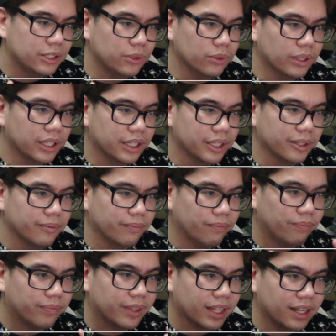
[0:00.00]
to.
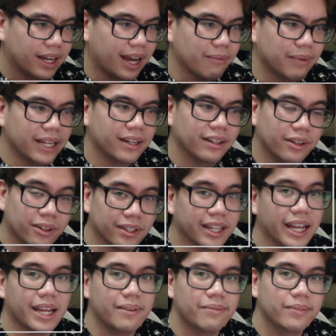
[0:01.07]
I made a little
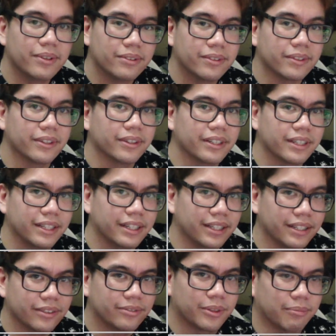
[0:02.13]
name
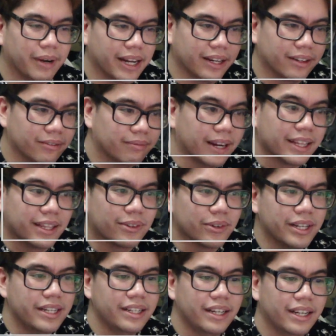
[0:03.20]
for my
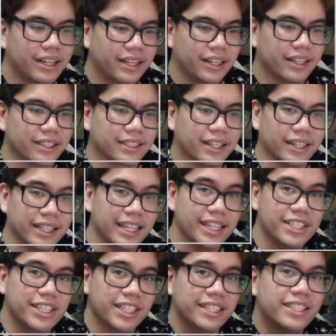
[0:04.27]
three. It's called
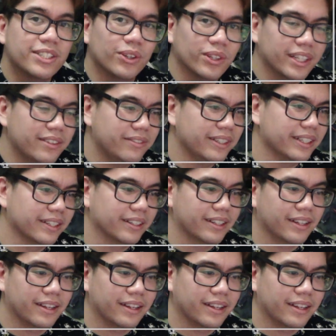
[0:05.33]
Heejinsoul Olivia.